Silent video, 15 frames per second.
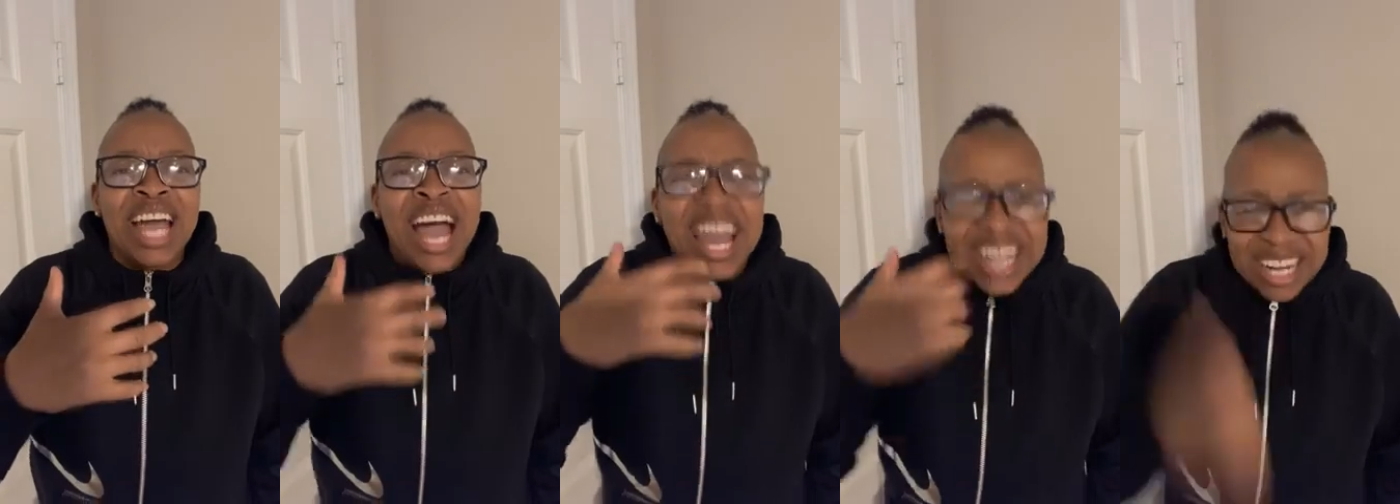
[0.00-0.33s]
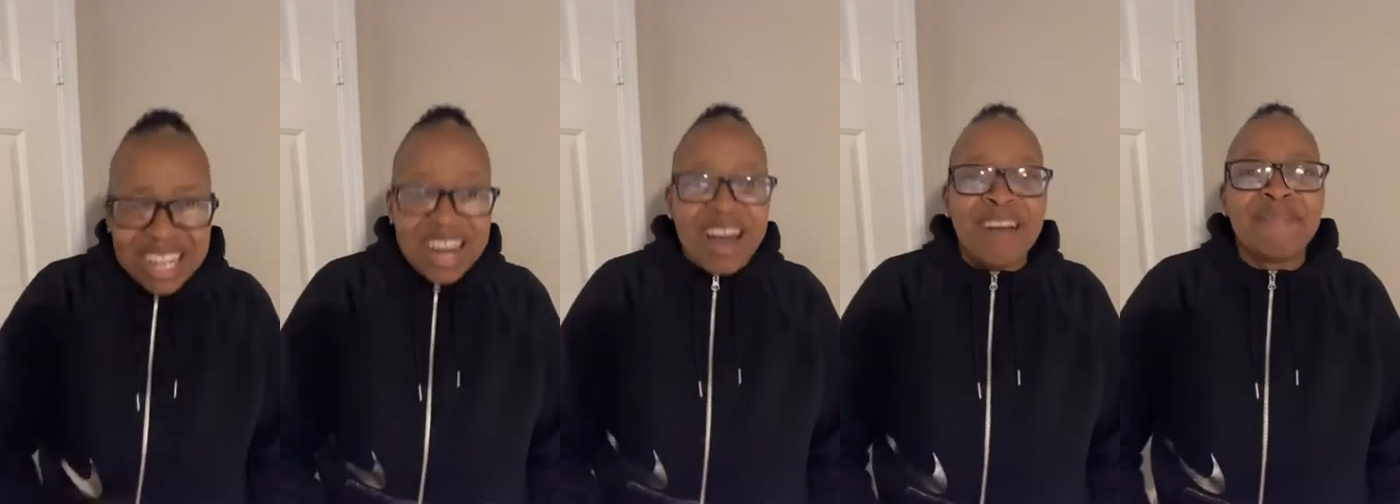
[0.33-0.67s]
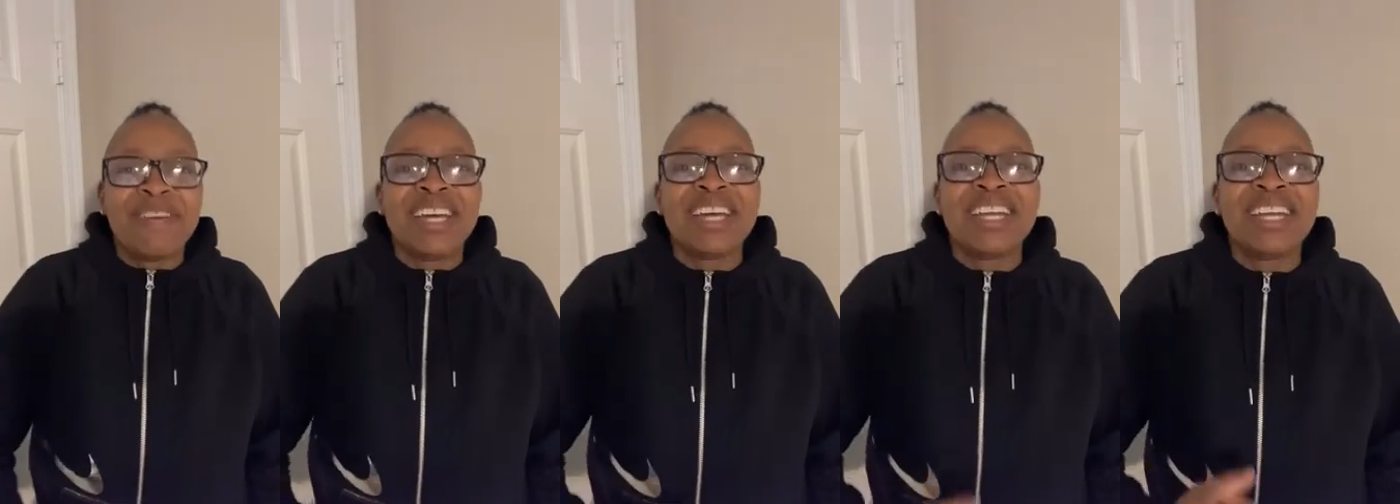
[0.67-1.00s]
and
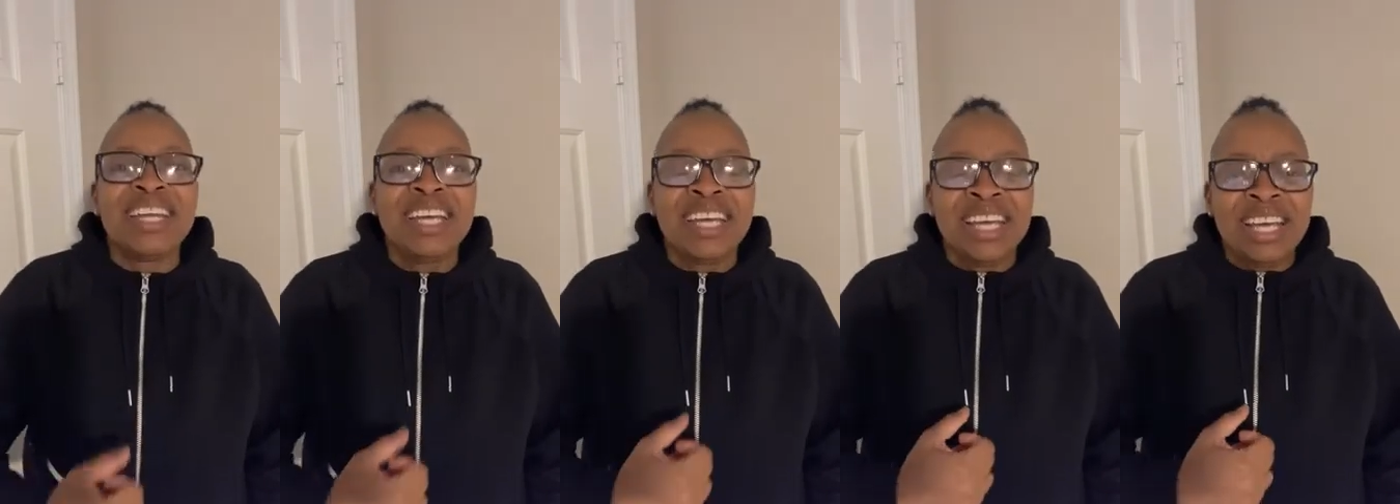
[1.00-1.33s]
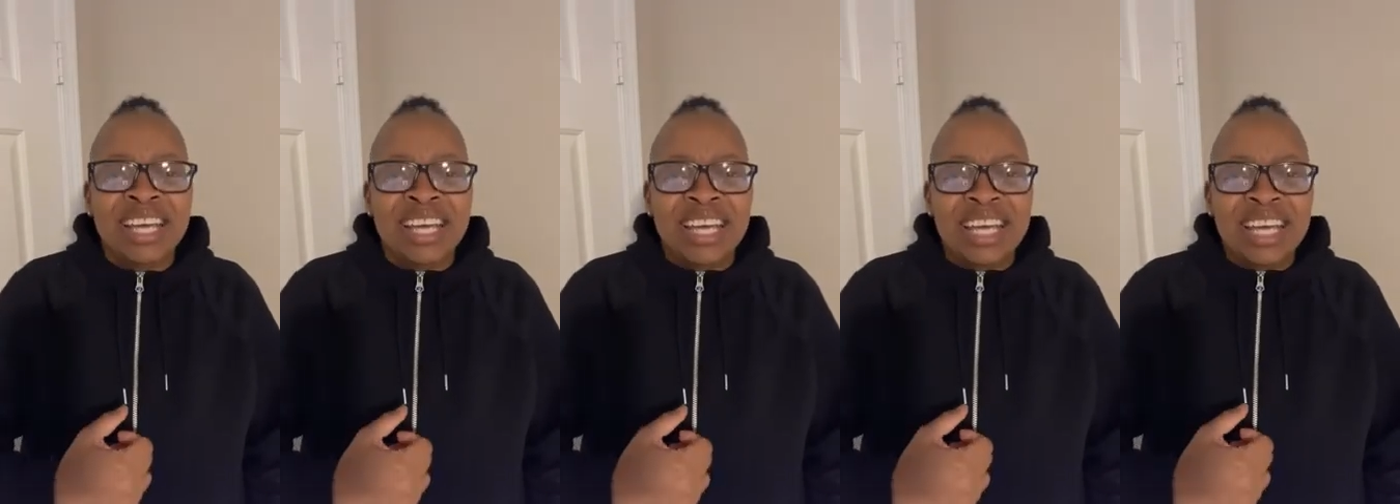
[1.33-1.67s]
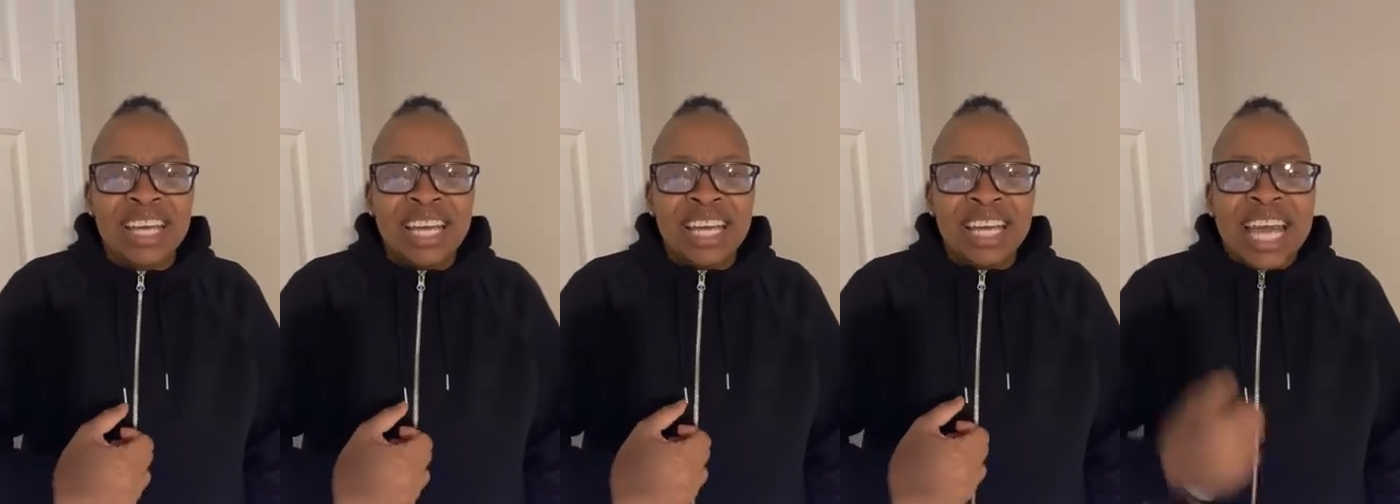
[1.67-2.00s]
loving,
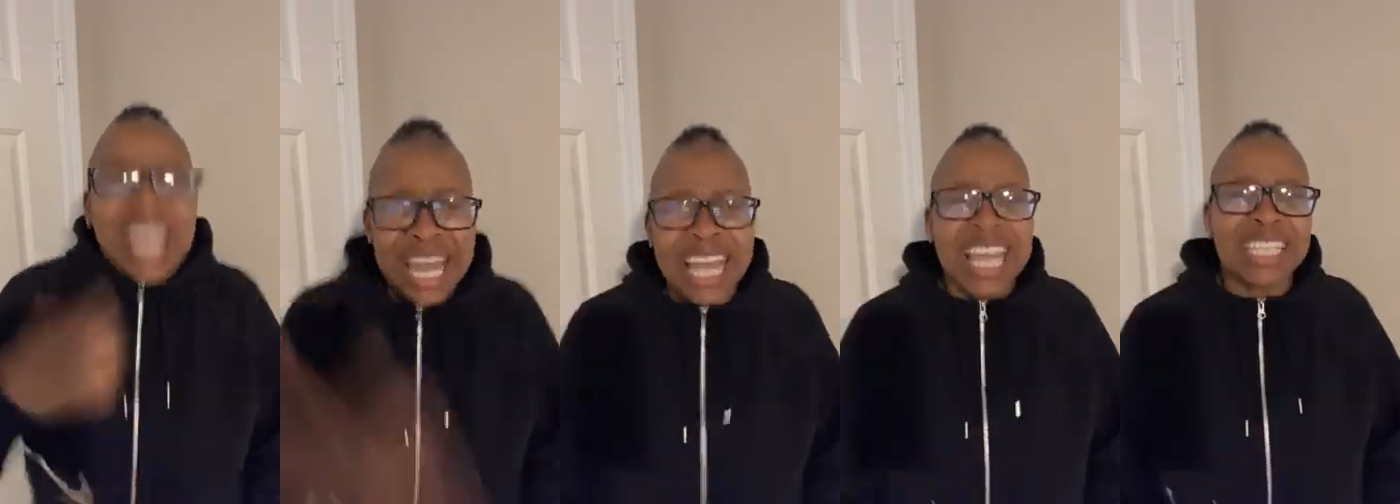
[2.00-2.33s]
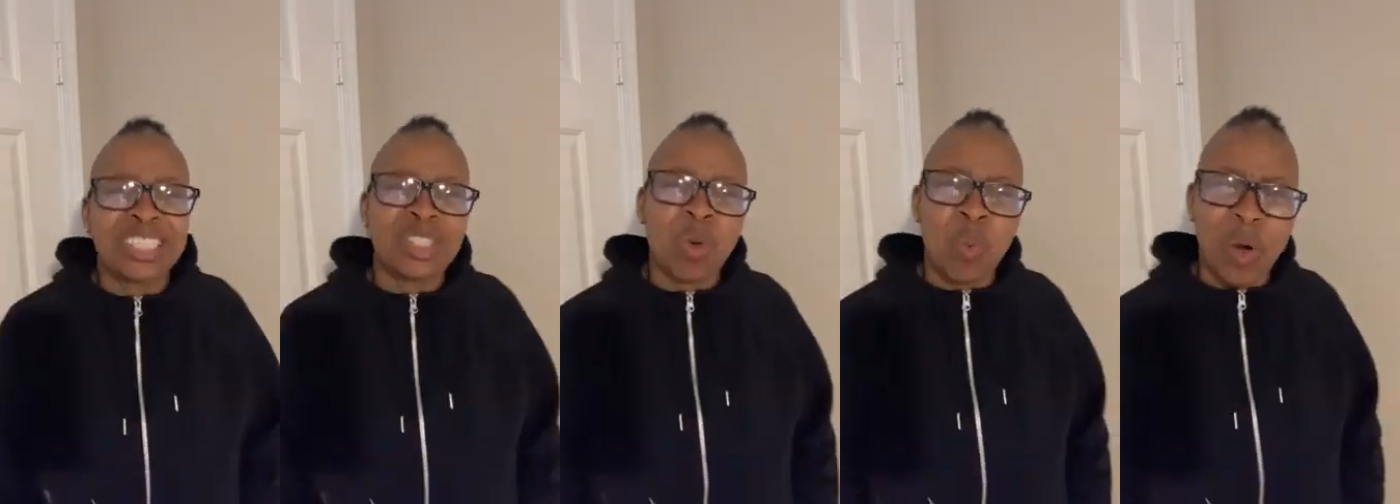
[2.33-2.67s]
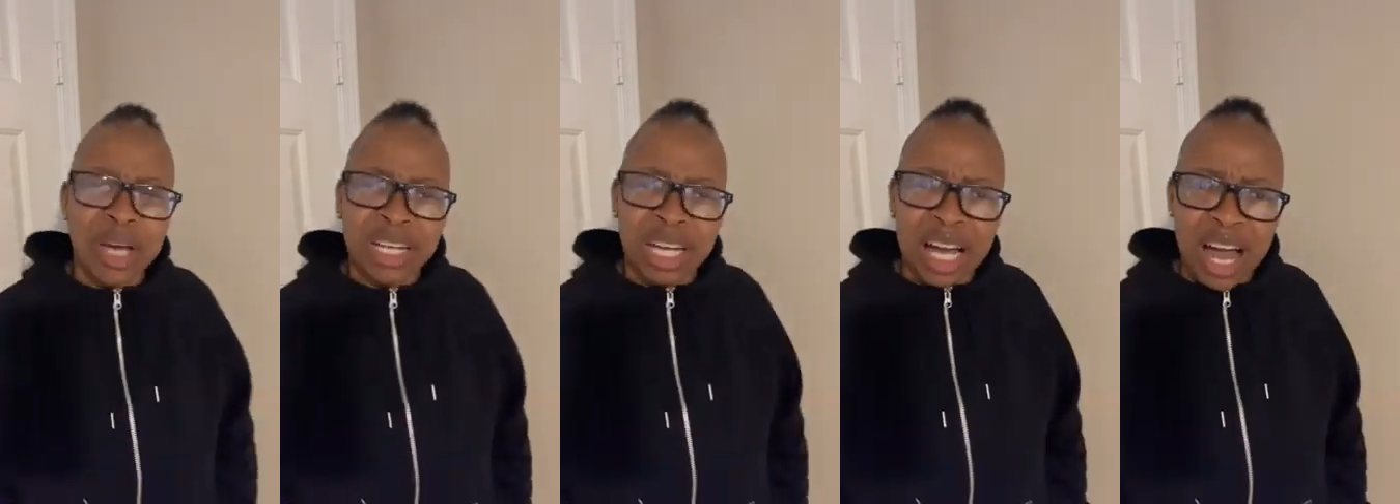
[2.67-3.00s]
it's the
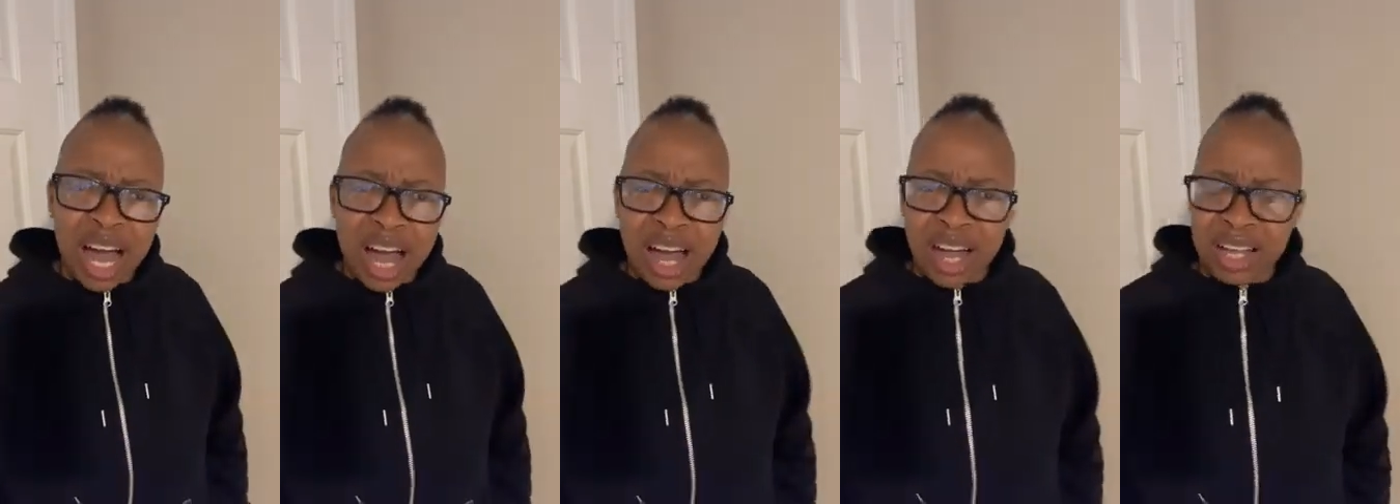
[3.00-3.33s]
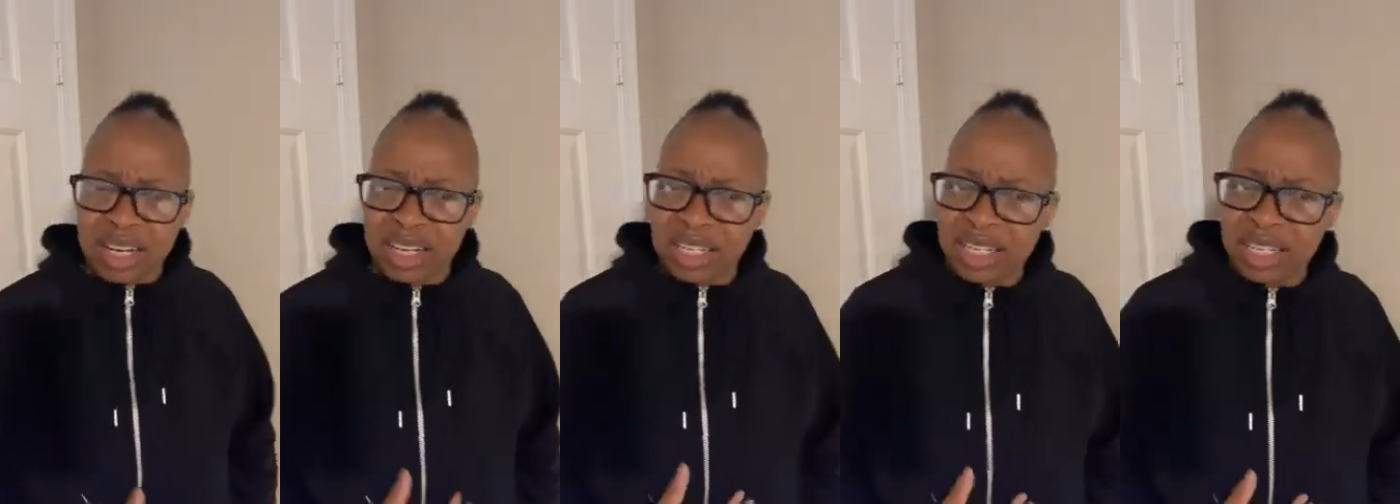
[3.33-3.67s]
Word of God.